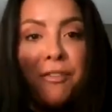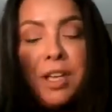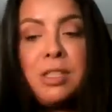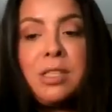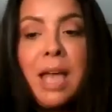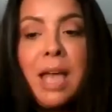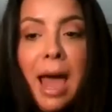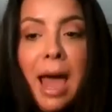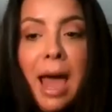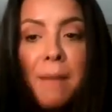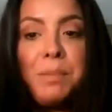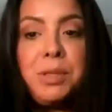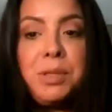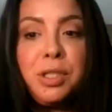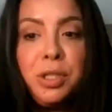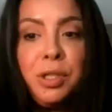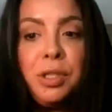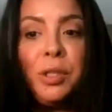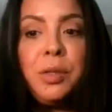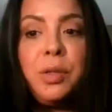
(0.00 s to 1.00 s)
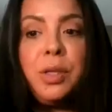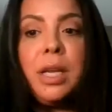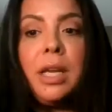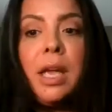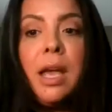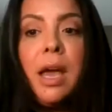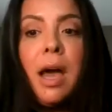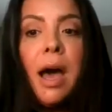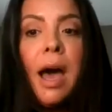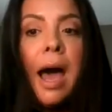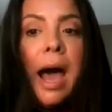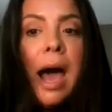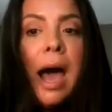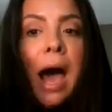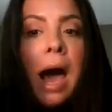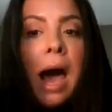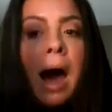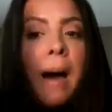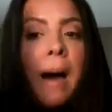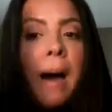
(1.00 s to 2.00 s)
is absolutely
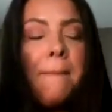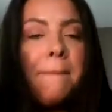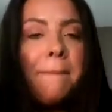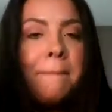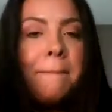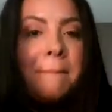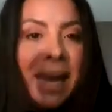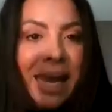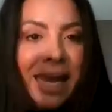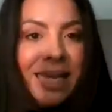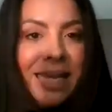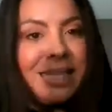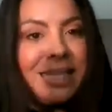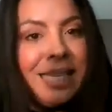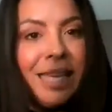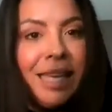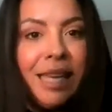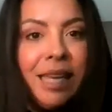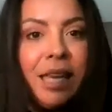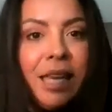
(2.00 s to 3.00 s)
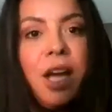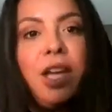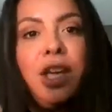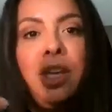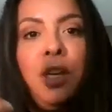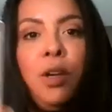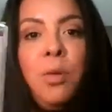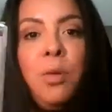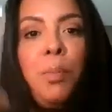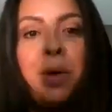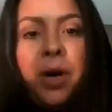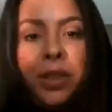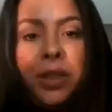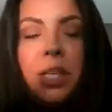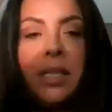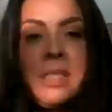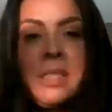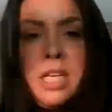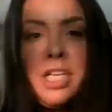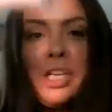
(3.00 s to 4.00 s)
amazing. You put
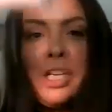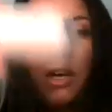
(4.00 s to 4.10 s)
this in